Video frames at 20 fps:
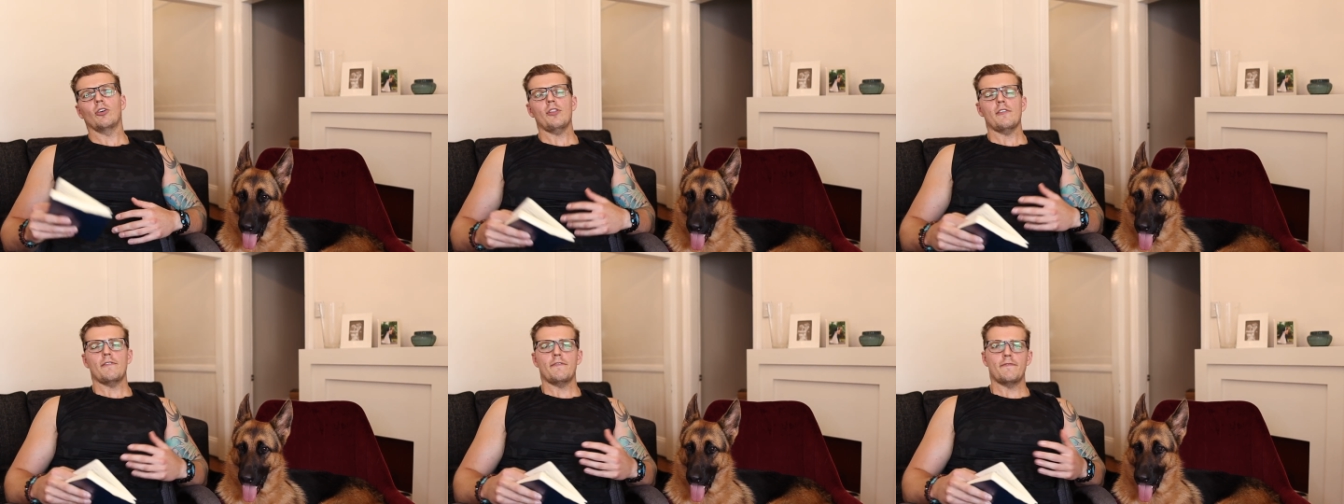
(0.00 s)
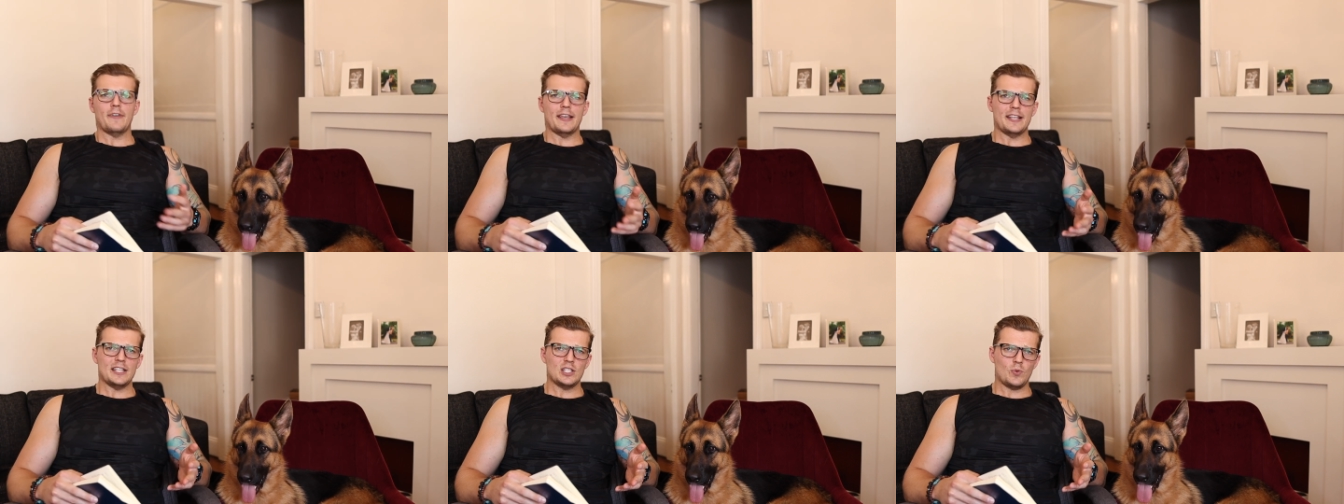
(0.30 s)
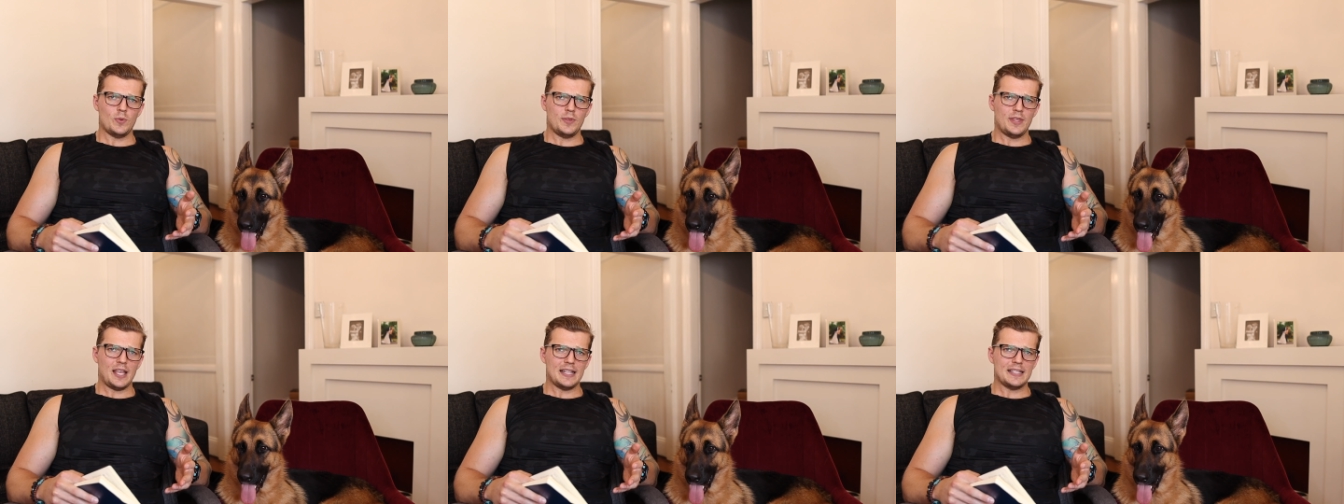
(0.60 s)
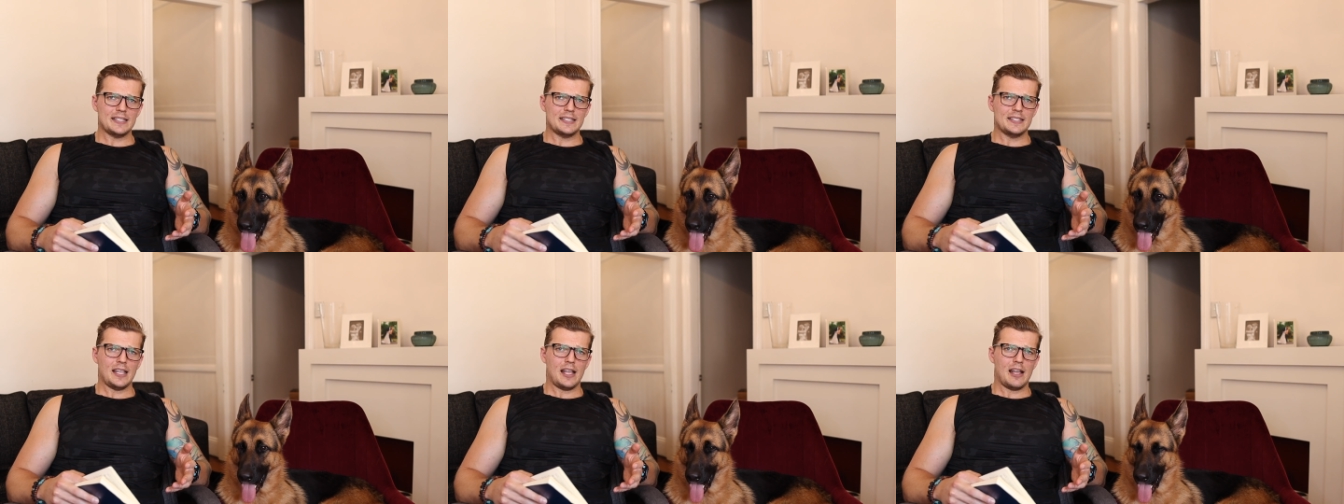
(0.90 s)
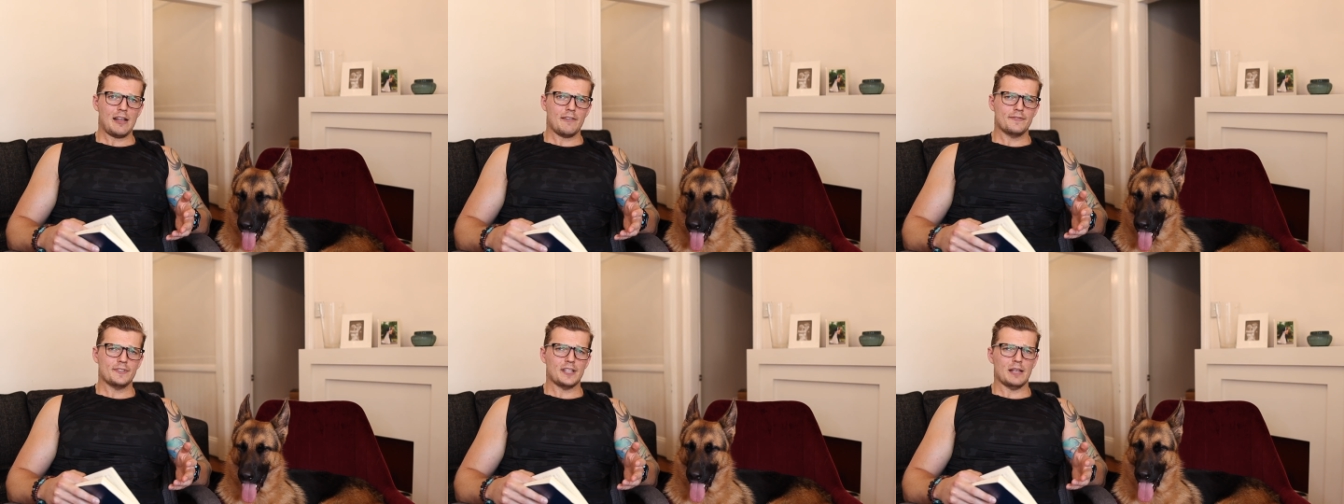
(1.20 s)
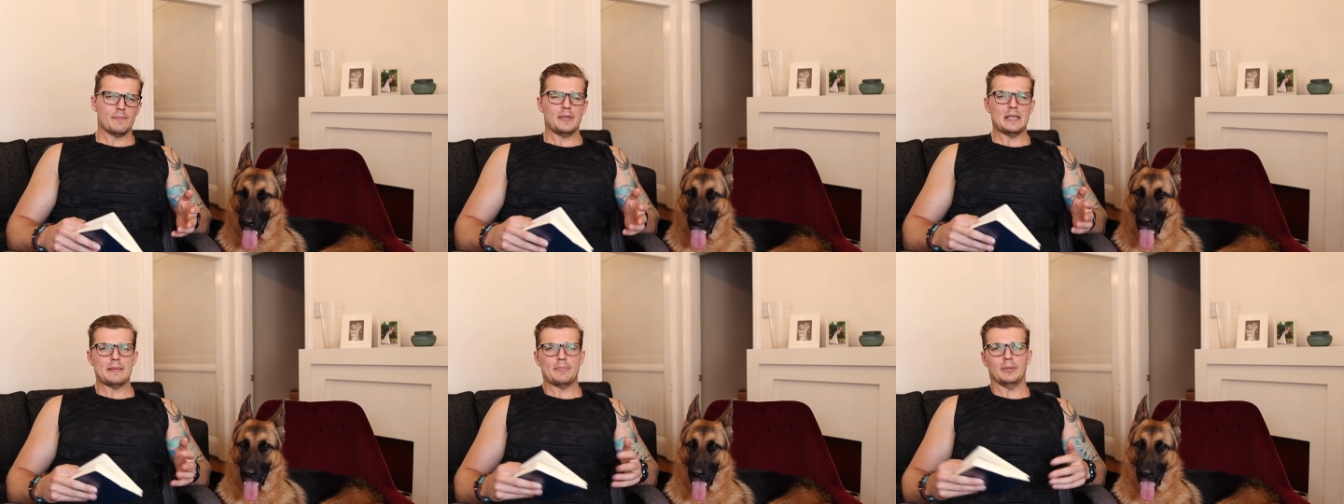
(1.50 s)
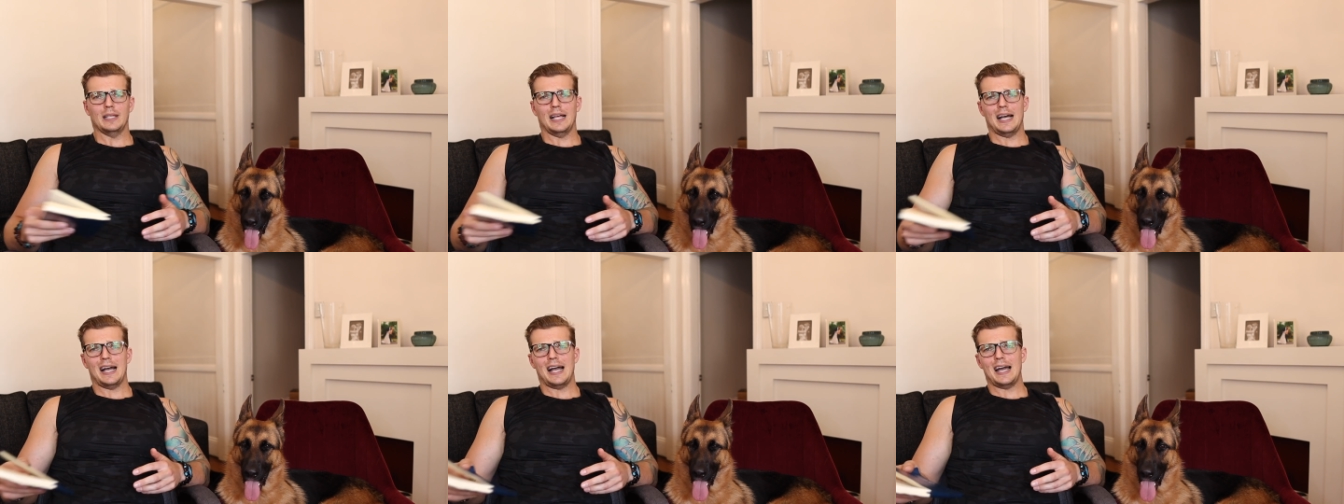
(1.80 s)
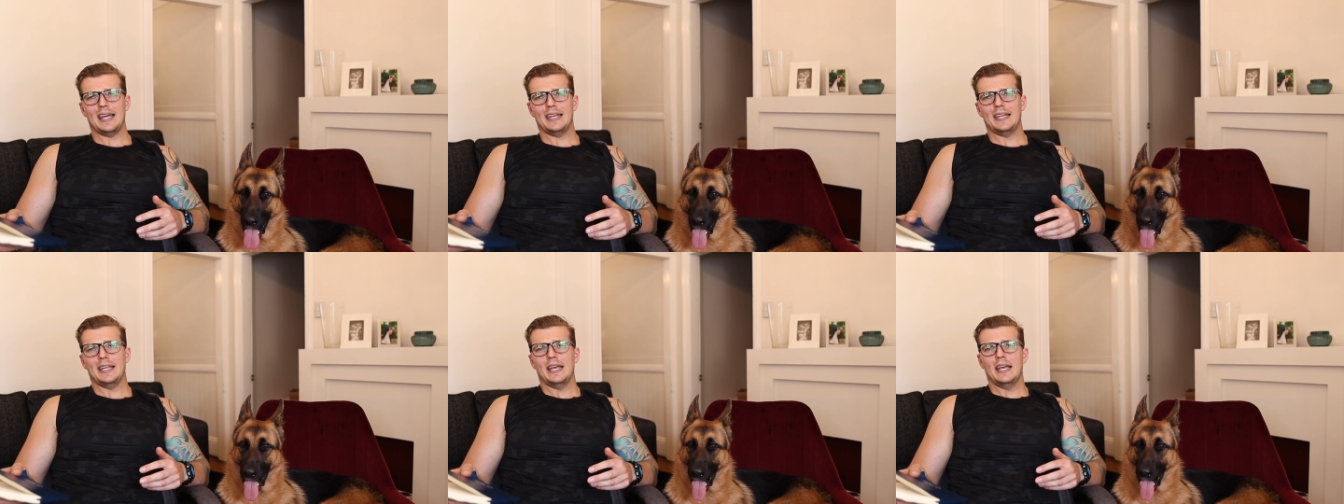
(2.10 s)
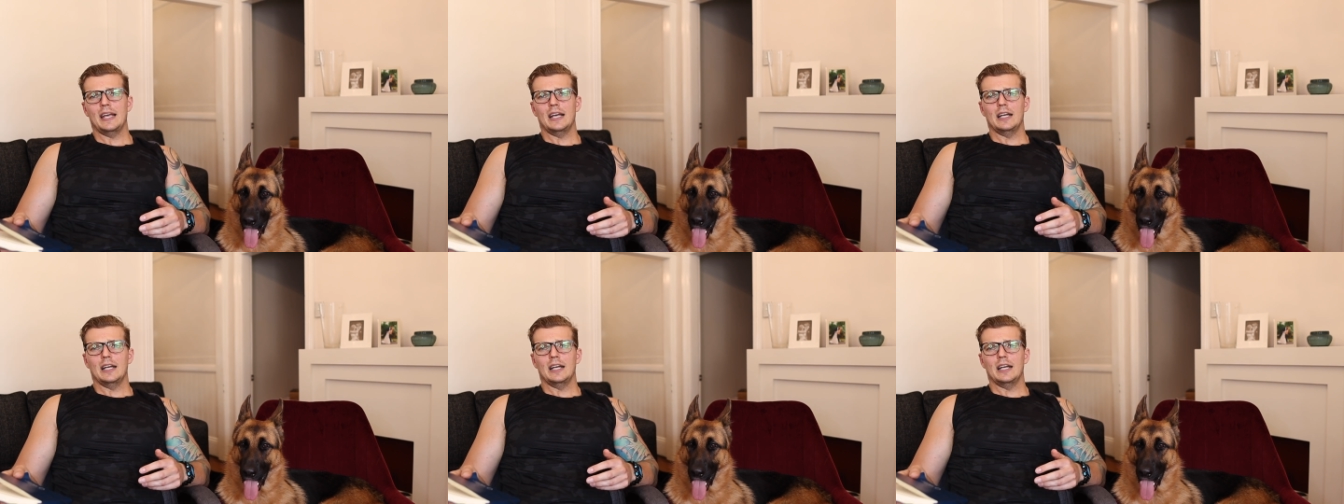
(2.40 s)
on the fence with that stuff, some people aren't.